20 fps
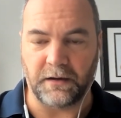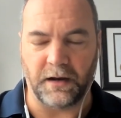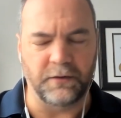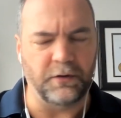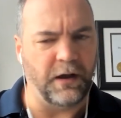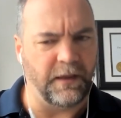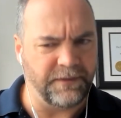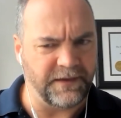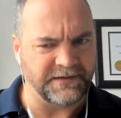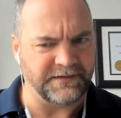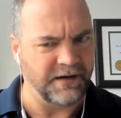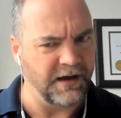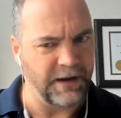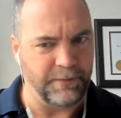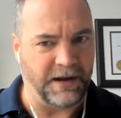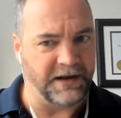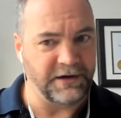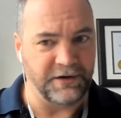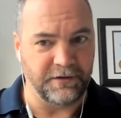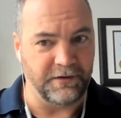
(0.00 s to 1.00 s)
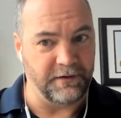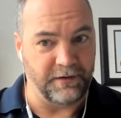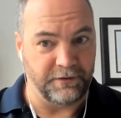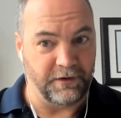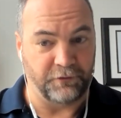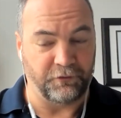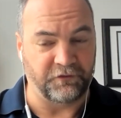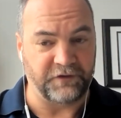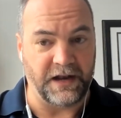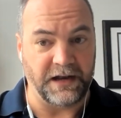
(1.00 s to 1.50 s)
And not at the time, I didn't
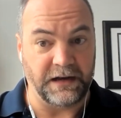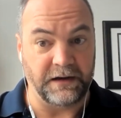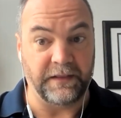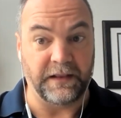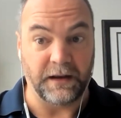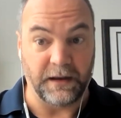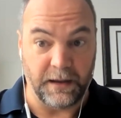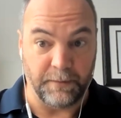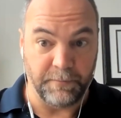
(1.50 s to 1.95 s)
understand anything.